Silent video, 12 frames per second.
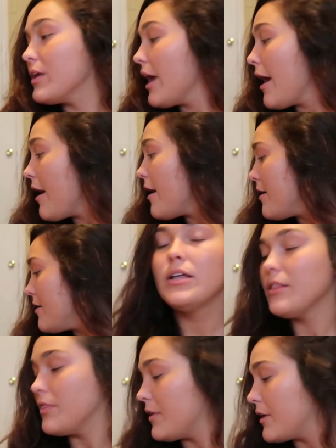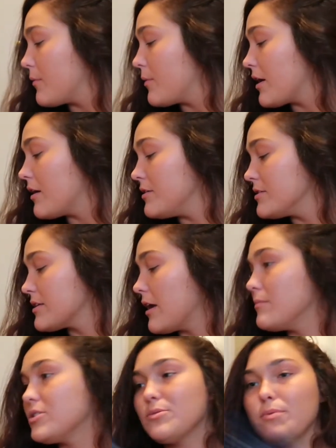yeah. Think what else?
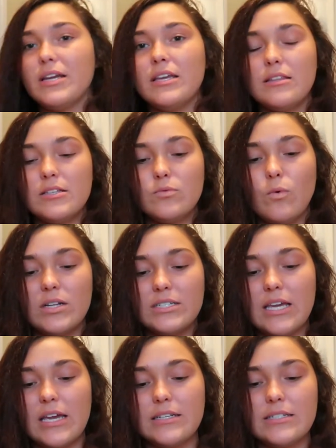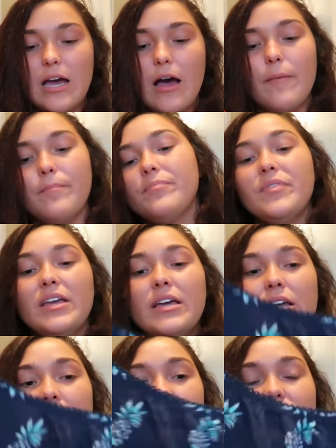I'm just bringing this one tank top
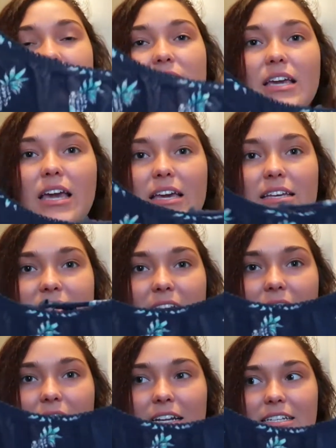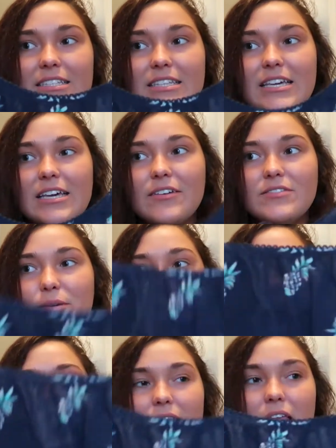just in case. I honestly have
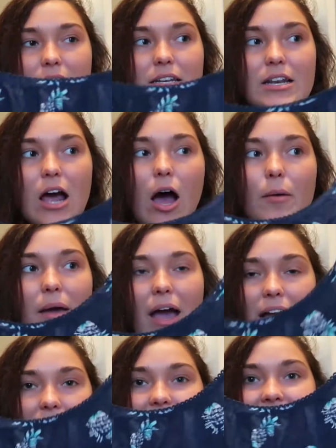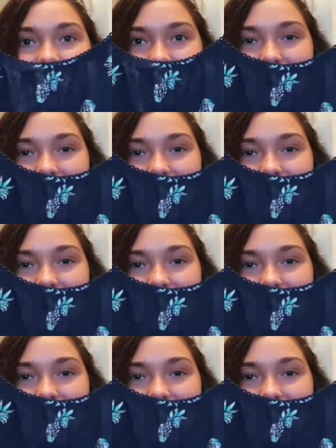debated, like, not packing